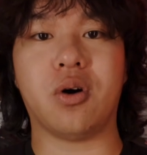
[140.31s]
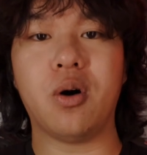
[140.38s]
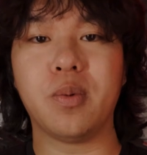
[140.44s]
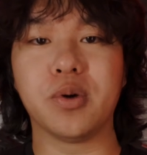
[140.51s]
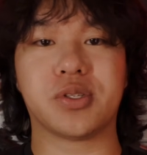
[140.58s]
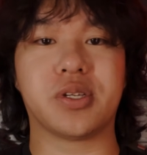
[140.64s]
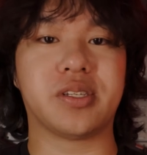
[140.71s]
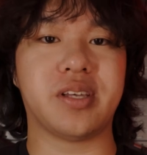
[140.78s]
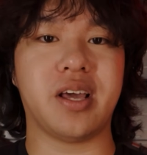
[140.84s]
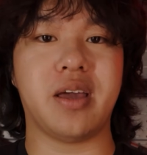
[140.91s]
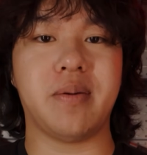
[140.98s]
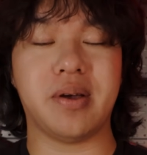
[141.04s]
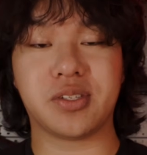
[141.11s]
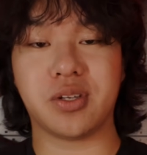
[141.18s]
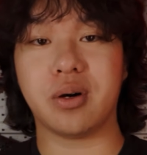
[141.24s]
almost the
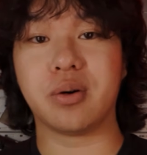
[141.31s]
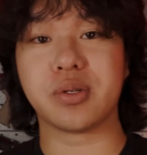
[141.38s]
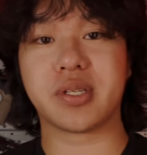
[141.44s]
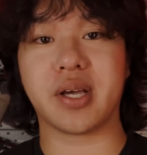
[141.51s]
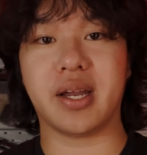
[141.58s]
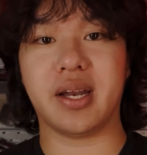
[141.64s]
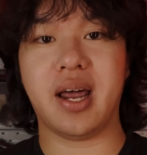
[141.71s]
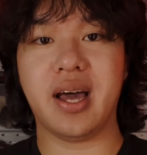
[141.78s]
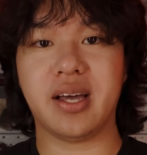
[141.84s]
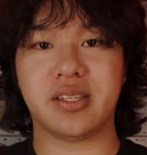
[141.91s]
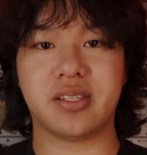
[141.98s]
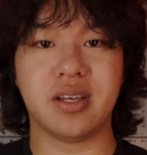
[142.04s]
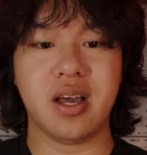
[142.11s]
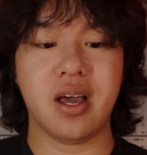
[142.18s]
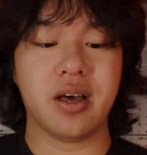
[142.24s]
same as the OSIGHT
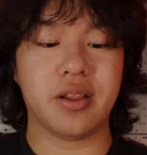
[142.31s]
S.